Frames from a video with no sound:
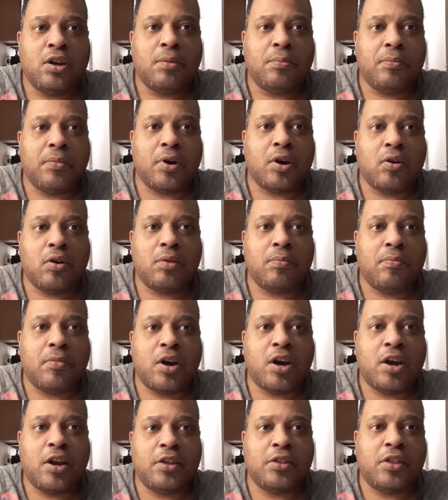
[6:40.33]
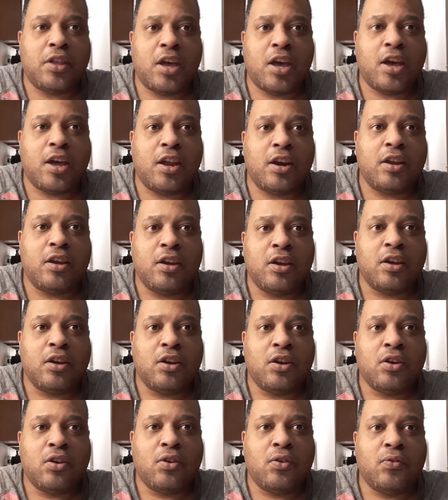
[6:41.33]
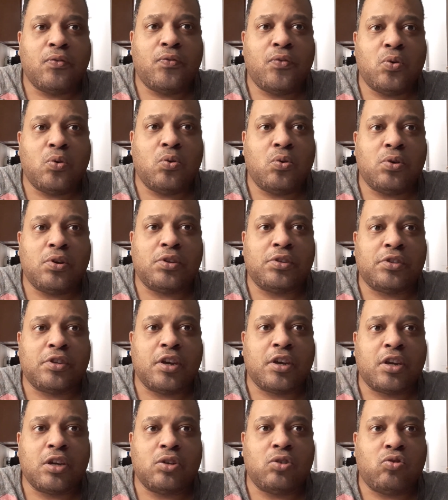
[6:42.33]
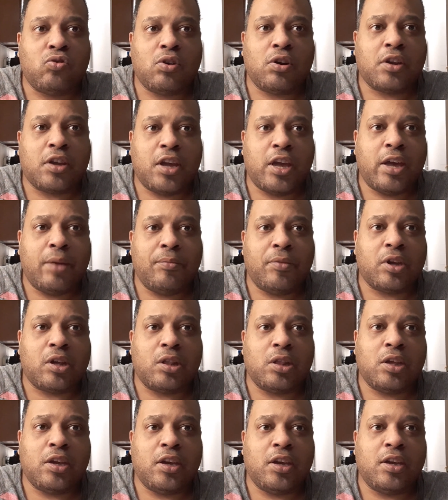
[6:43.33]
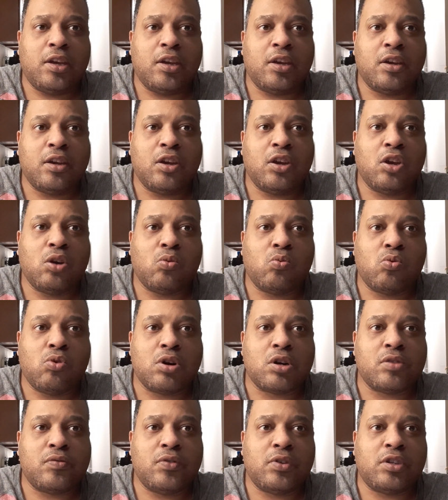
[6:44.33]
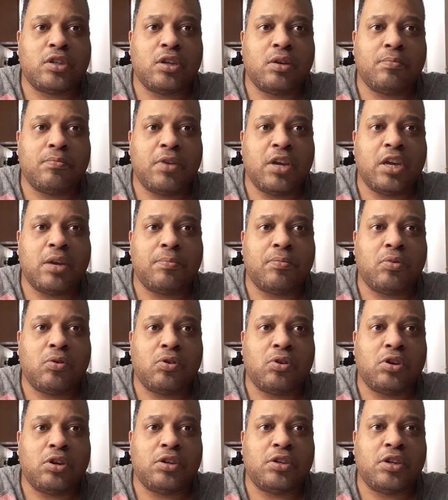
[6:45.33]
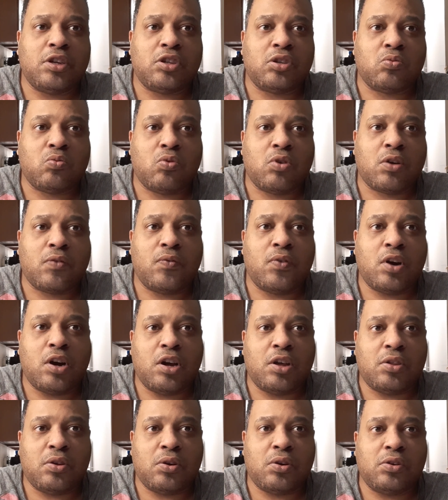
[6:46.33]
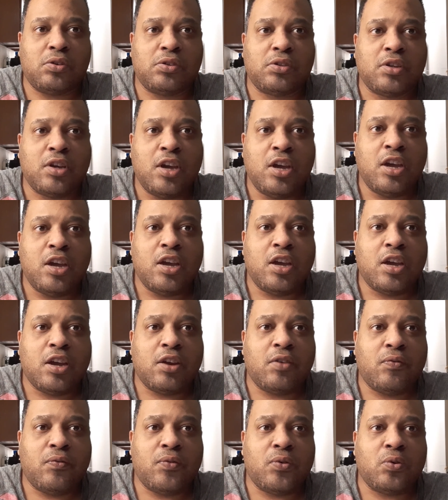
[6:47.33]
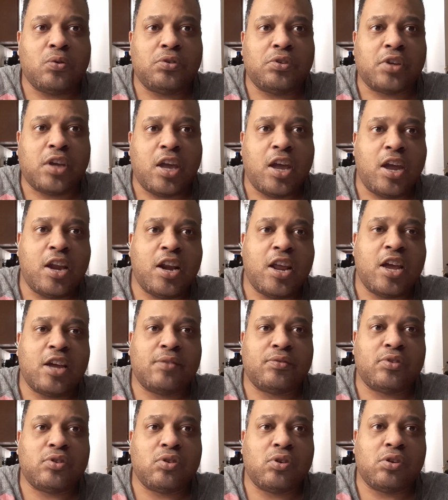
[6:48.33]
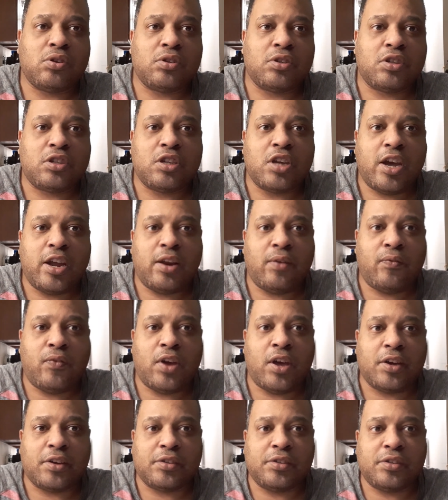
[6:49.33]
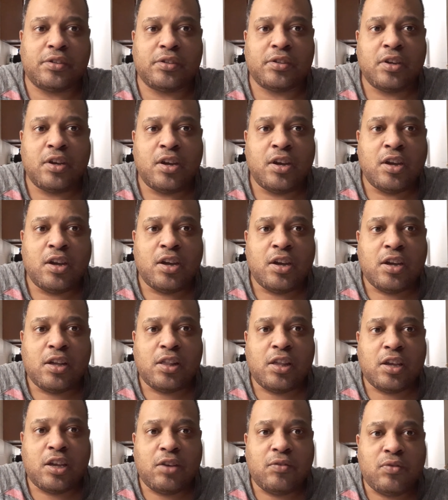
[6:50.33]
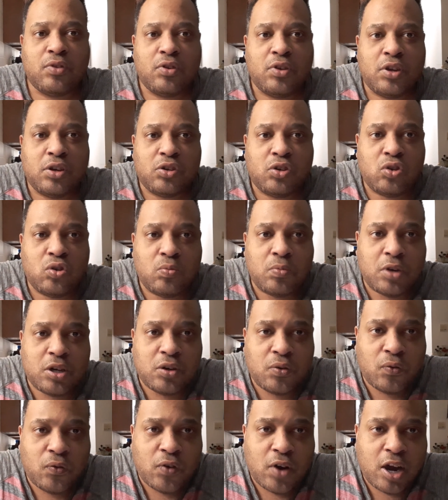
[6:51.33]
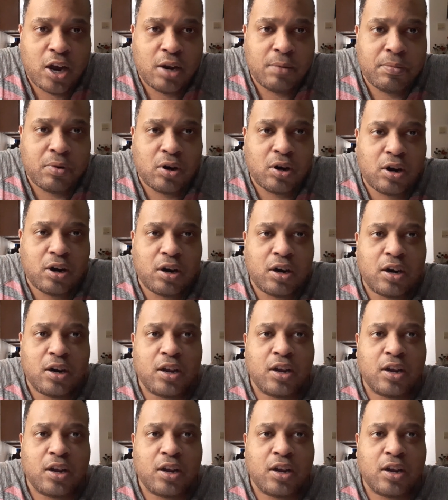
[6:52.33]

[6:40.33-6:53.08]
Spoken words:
Bear in mind that food is like a drug chemically. It works for some people and it doesn't work for others. And foods can have certain side effects. Like if you eat too much fiber,